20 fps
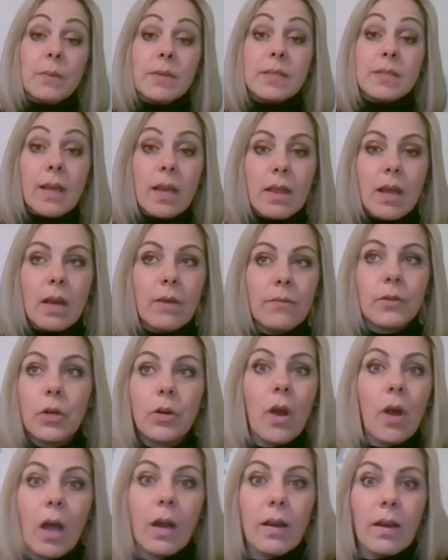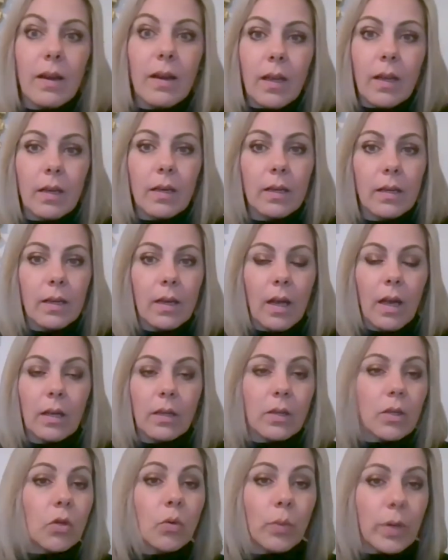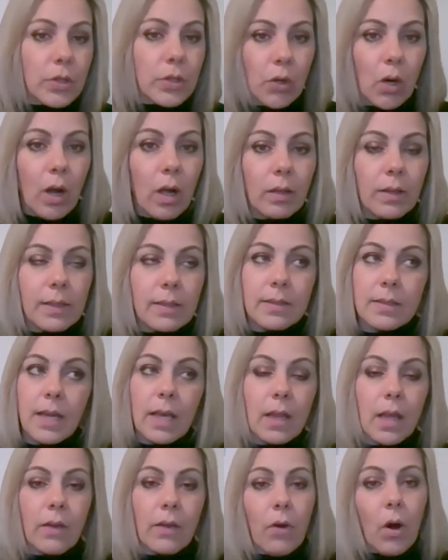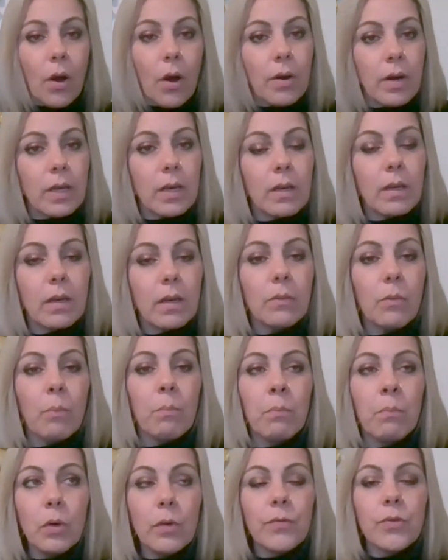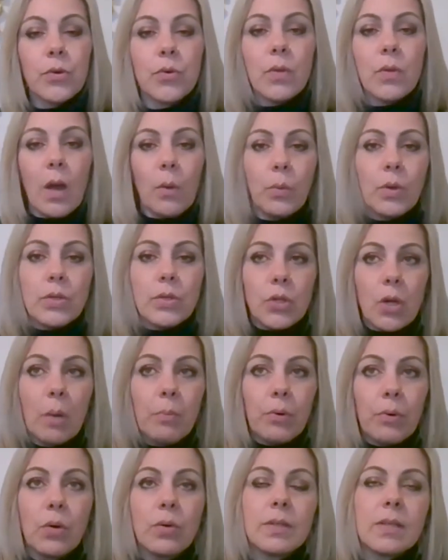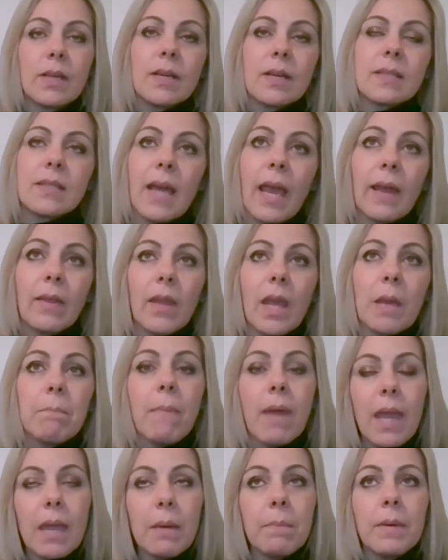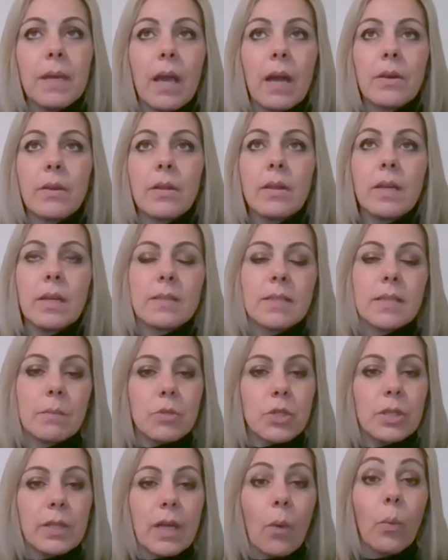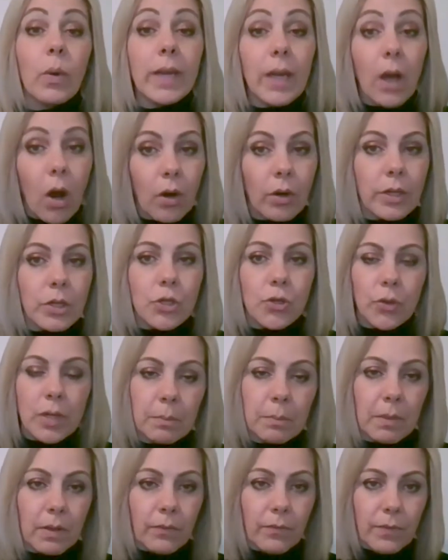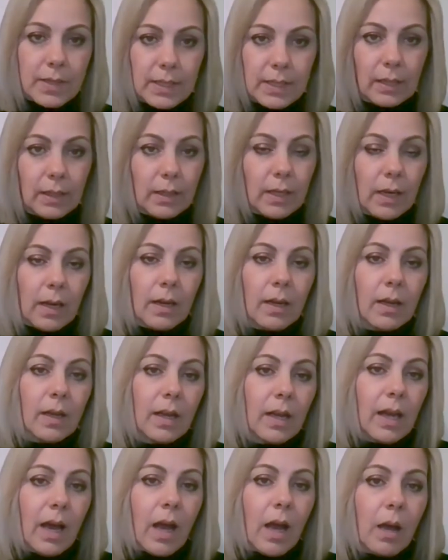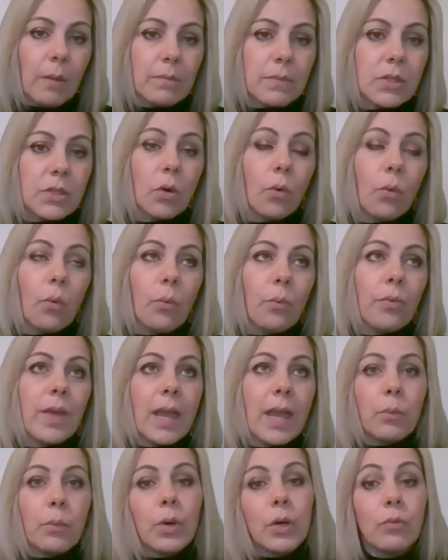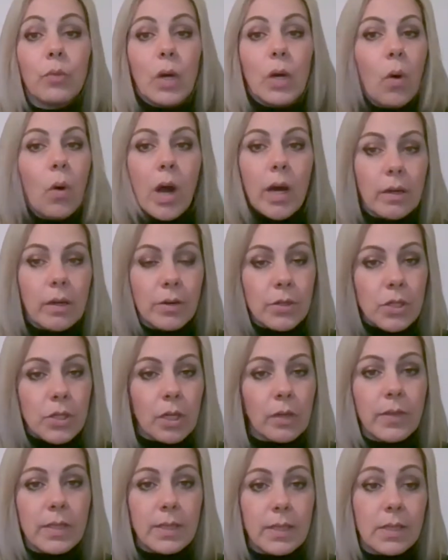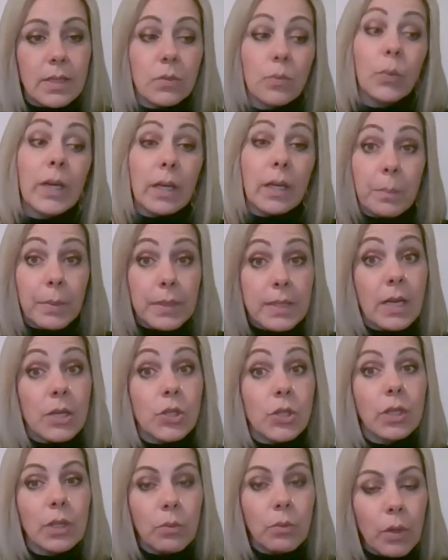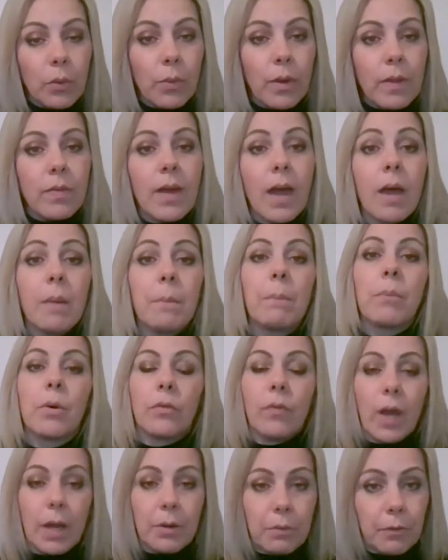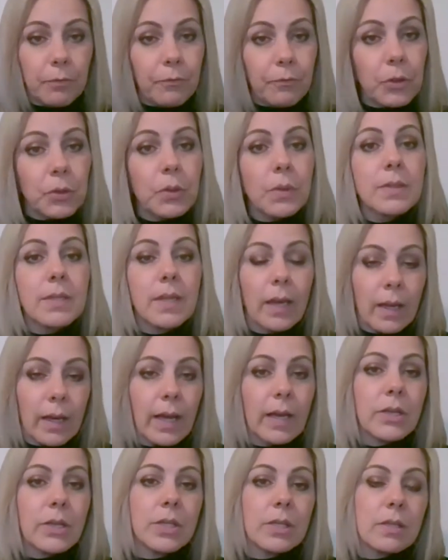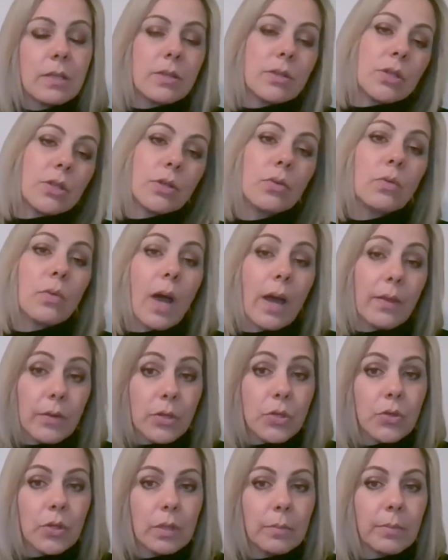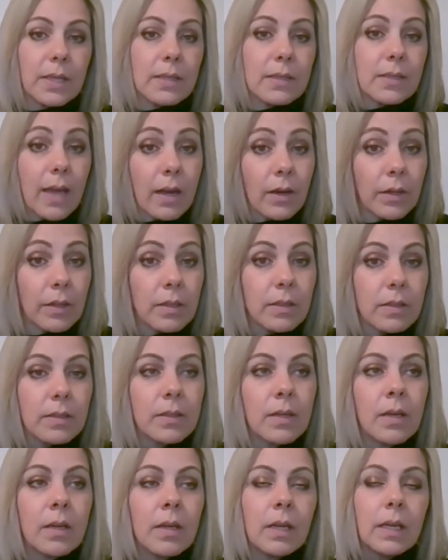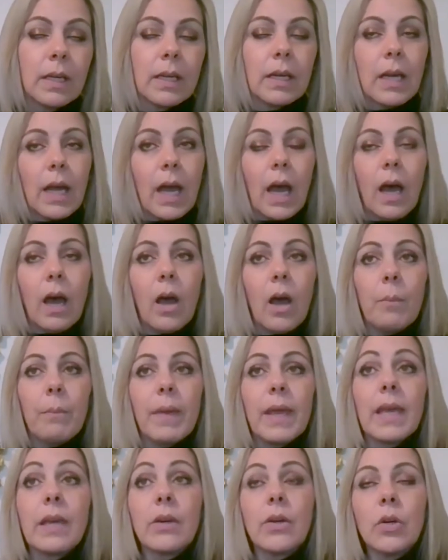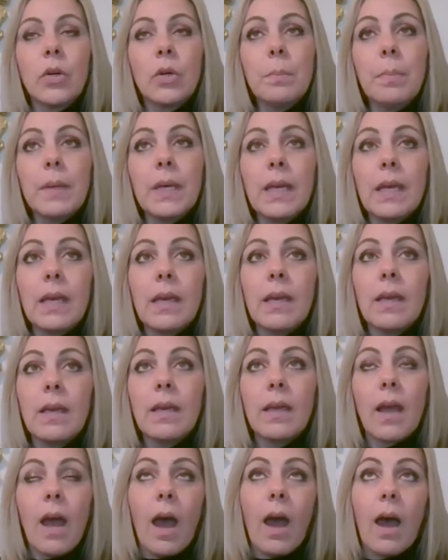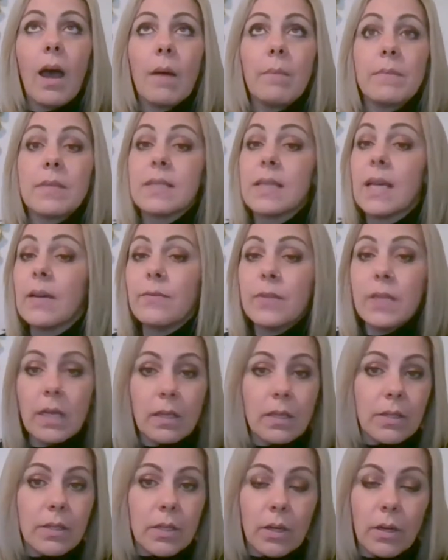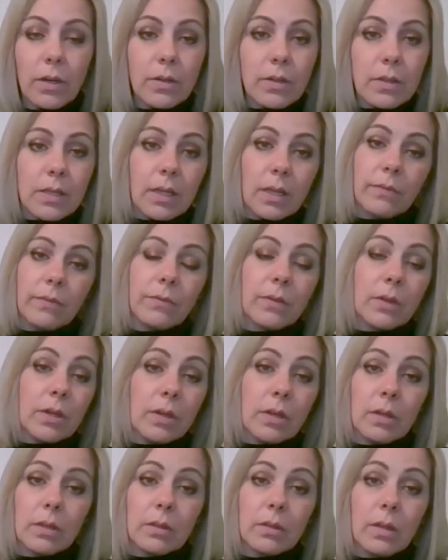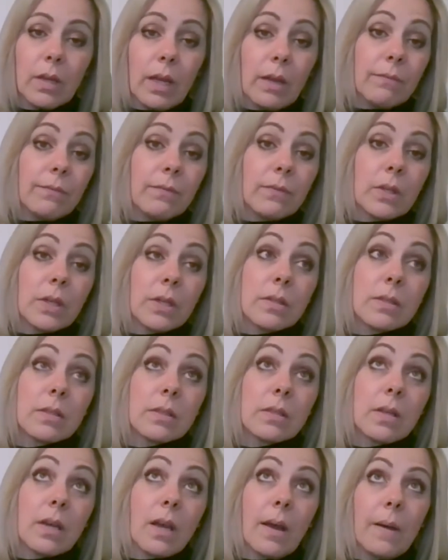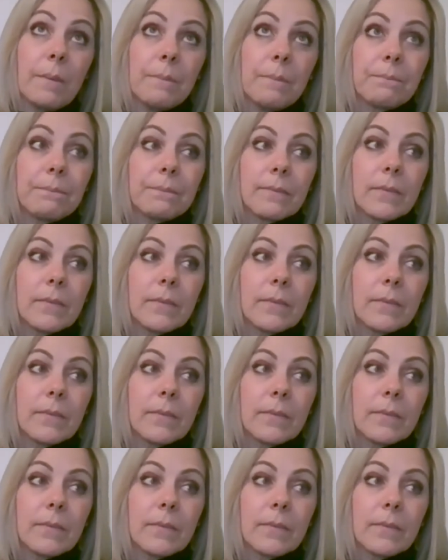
would say that if they're not in acute withdrawal, I would say they've already moved through that withdrawal process and they may be under the assumption that we are a treatment facility. Um, so they wouldn't require our services. We could potentially work with them, provide referrals and connections to other treatment centers Mm-hmm. Um, it could be um, safety concerns if there if there's um,